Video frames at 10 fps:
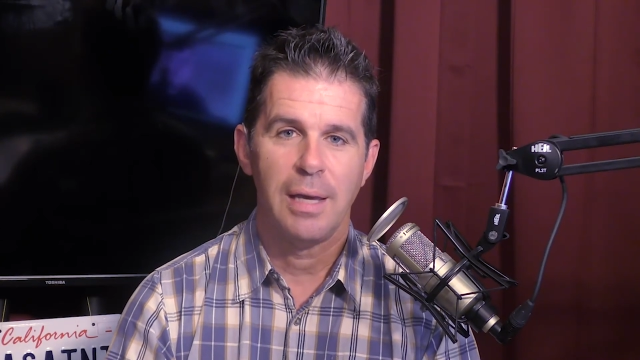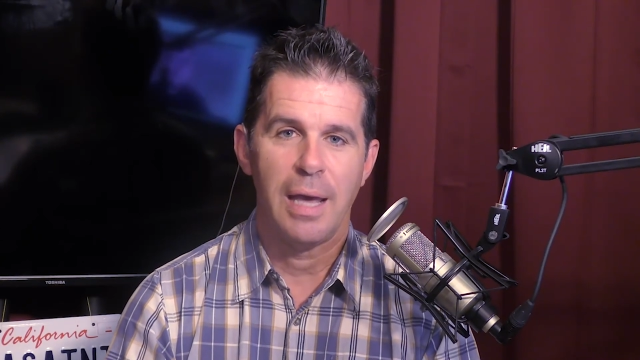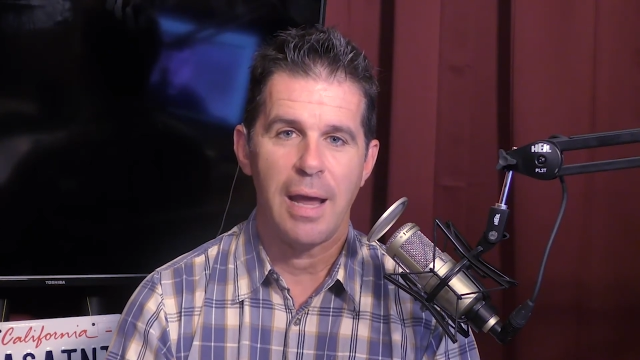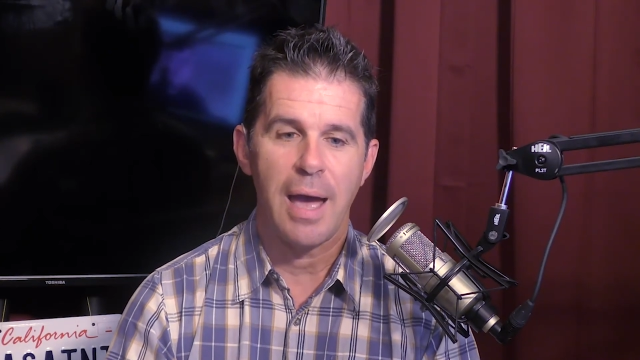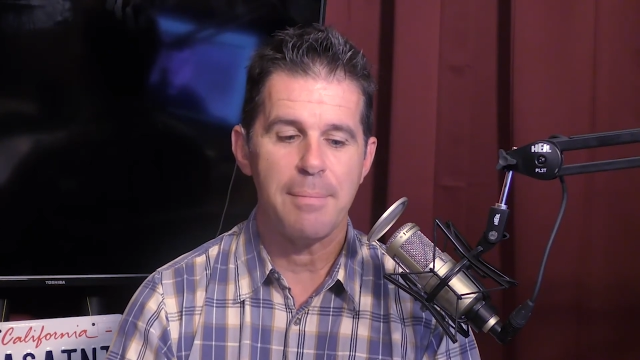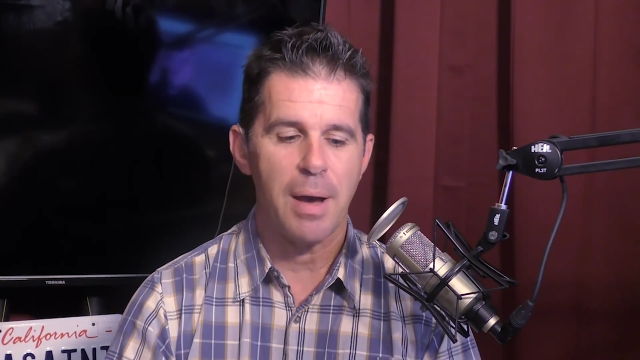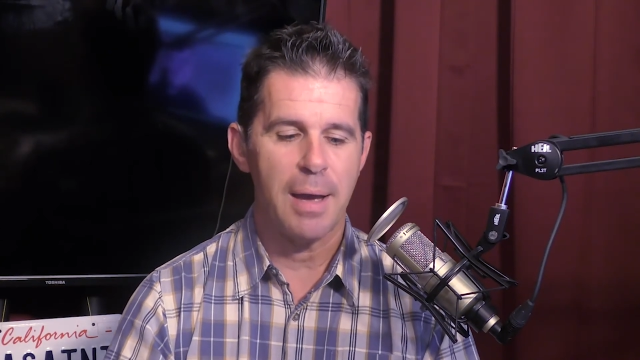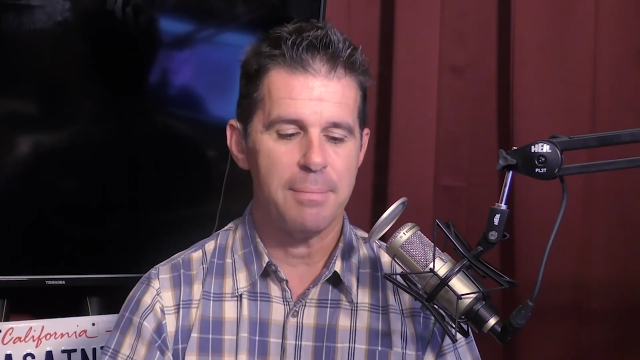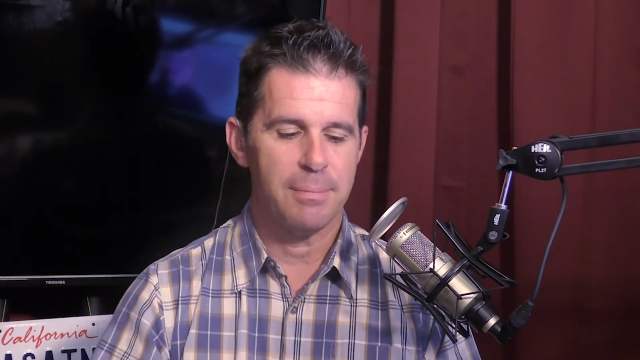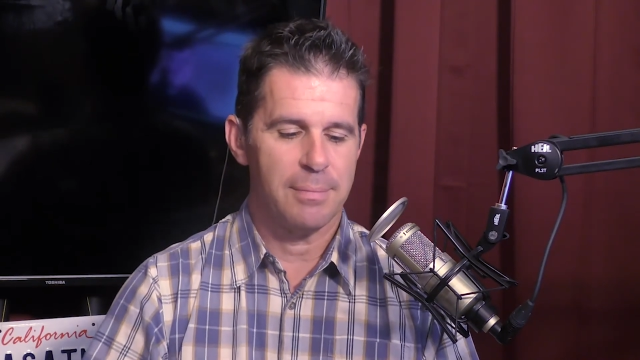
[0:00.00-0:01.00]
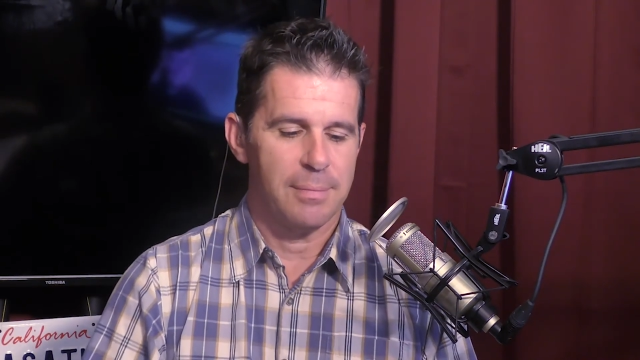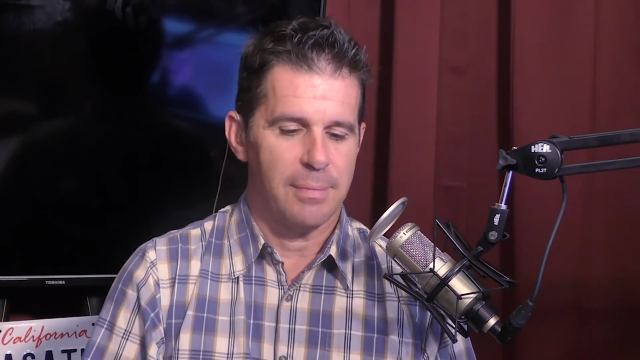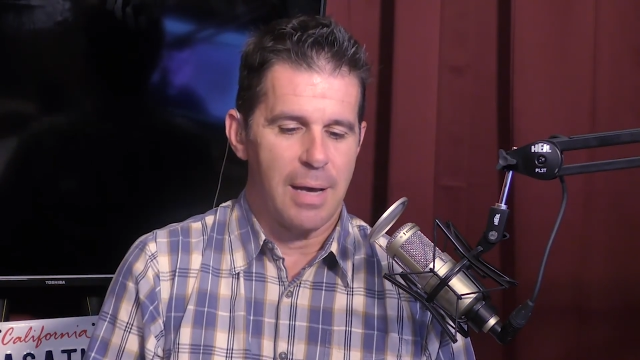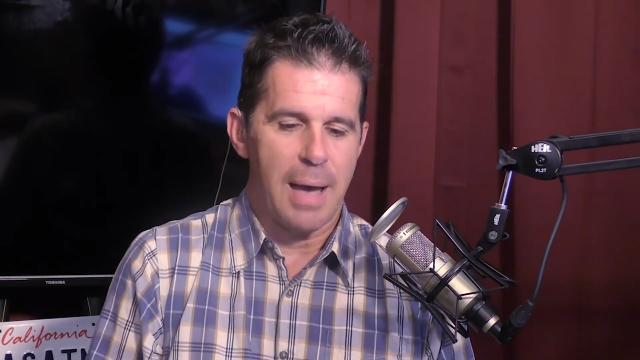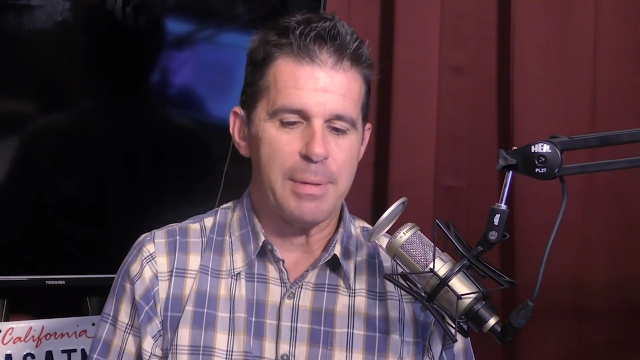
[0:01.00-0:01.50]
And I'm
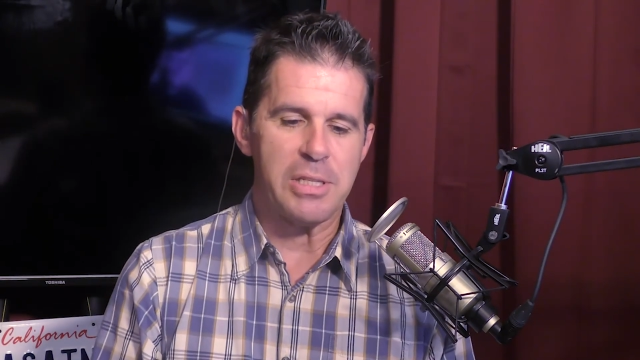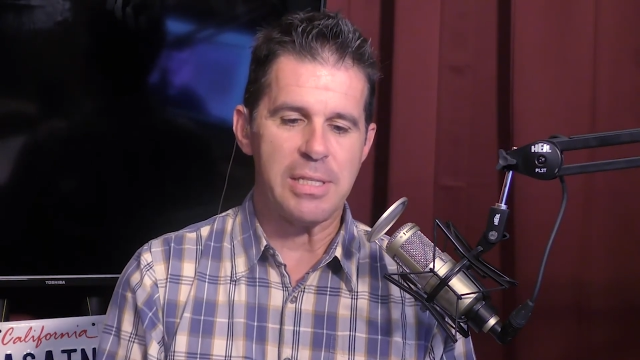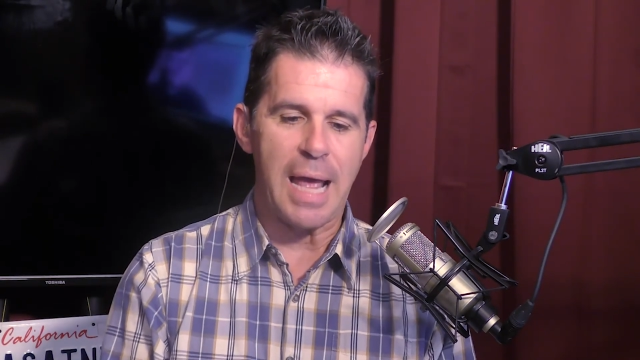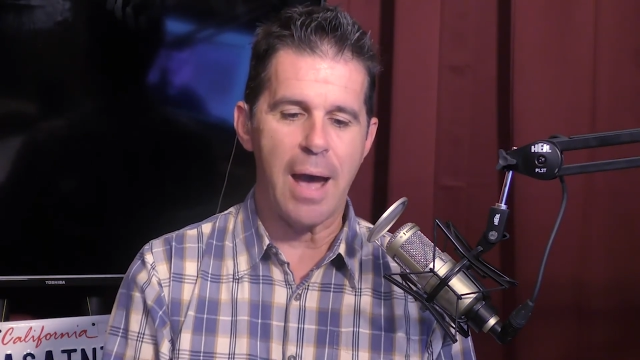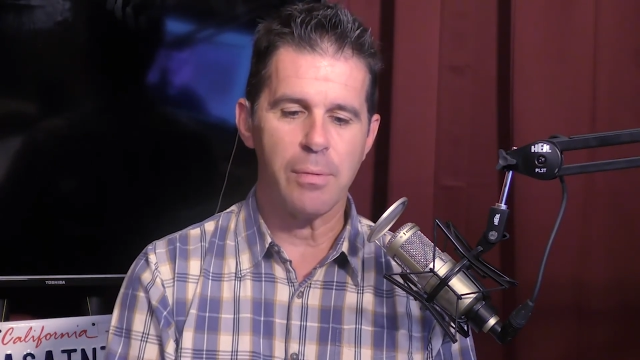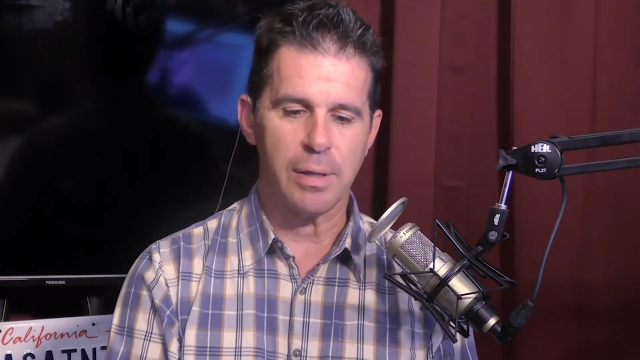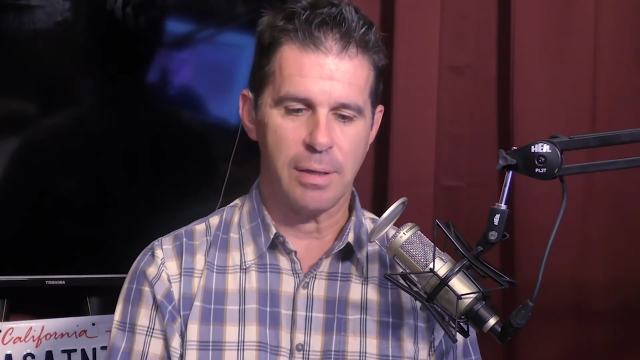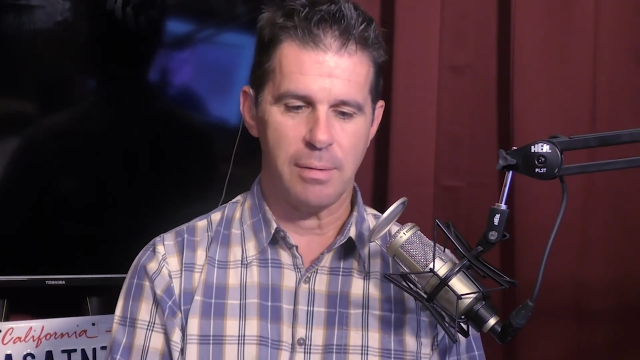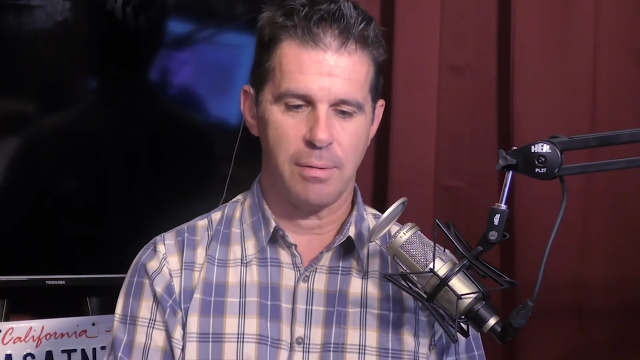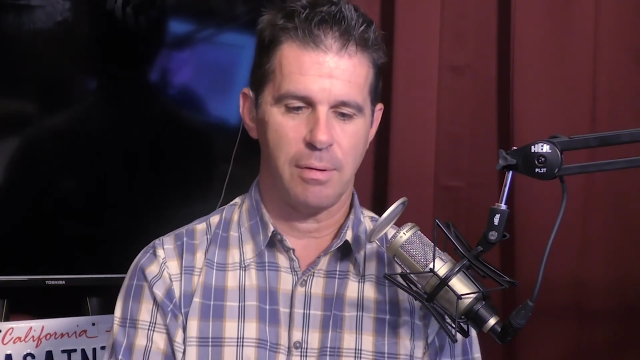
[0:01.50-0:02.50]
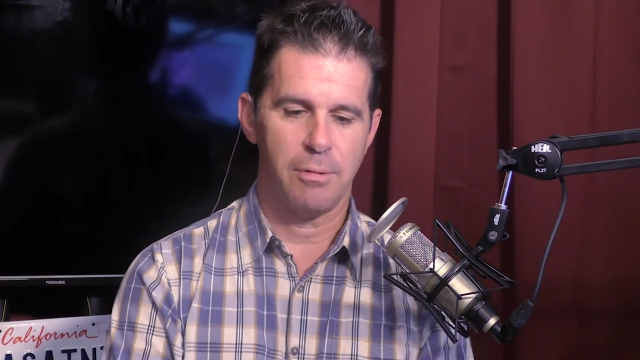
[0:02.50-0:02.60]
astounded,